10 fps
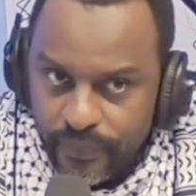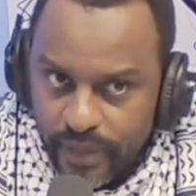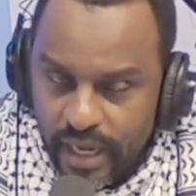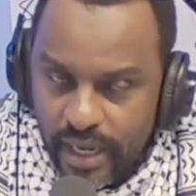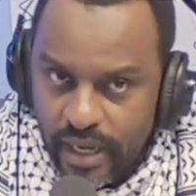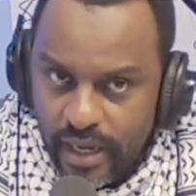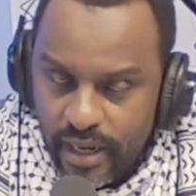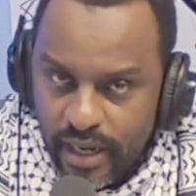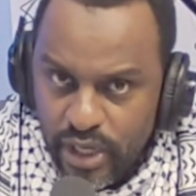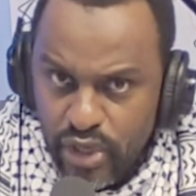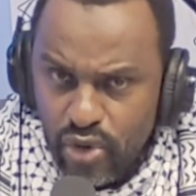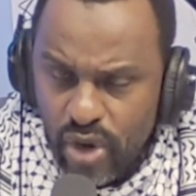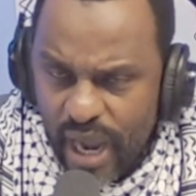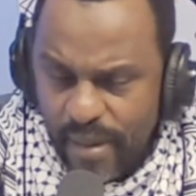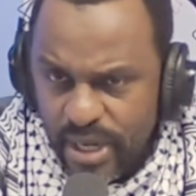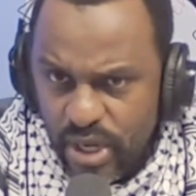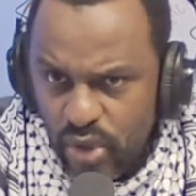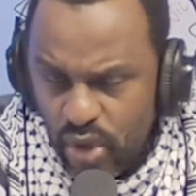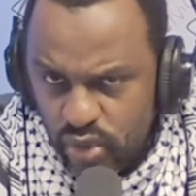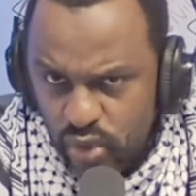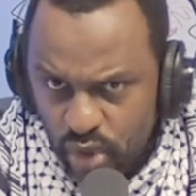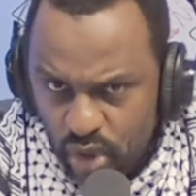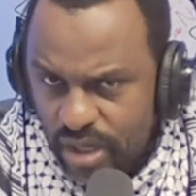not to knock,